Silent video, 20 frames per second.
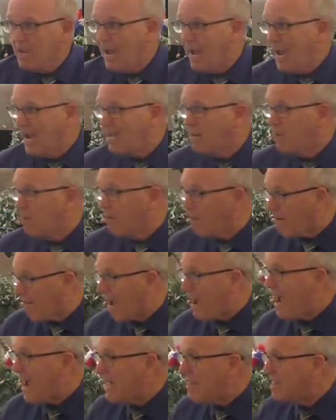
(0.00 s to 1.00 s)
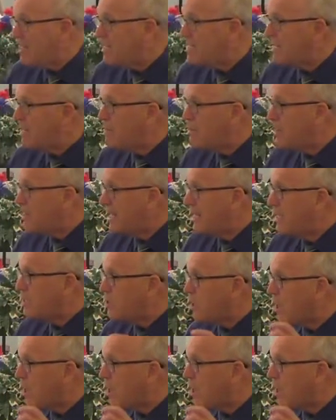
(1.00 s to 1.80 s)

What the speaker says: and glad that Timothy is on